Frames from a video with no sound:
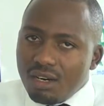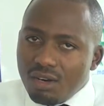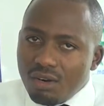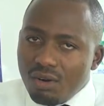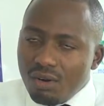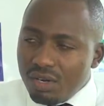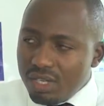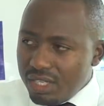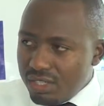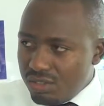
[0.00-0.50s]

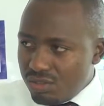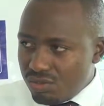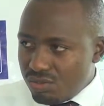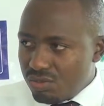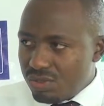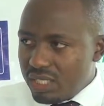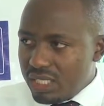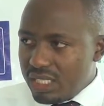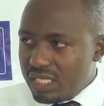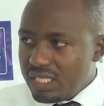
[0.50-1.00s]
low
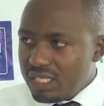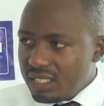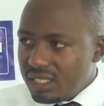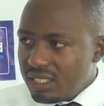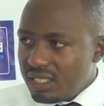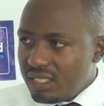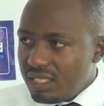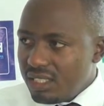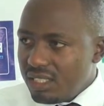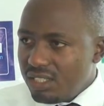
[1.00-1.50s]
insulin
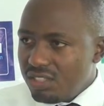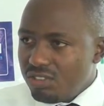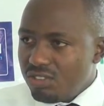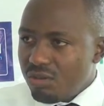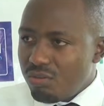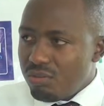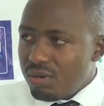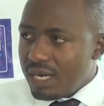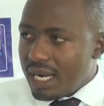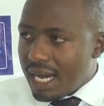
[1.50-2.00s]
in
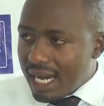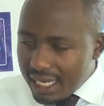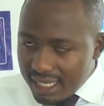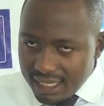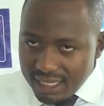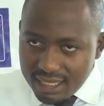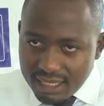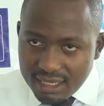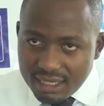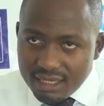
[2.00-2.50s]
your
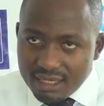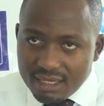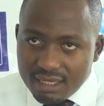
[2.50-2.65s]
blood,